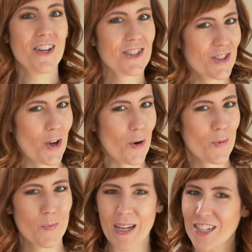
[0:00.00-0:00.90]
So
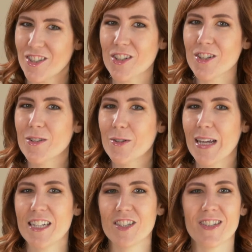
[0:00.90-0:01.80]
make sure your
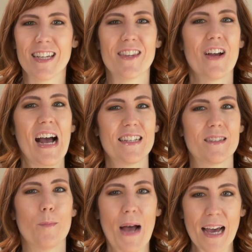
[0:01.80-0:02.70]
location either has a
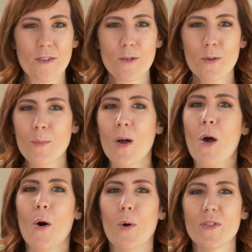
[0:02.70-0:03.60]
bathroom
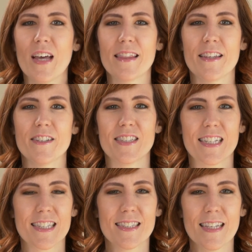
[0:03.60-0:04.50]
or that there's an
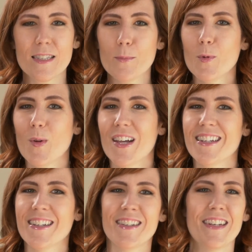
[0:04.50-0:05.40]
accessible one
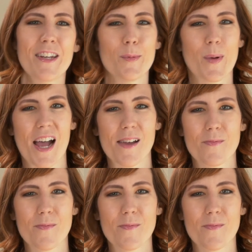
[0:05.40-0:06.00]
nearby.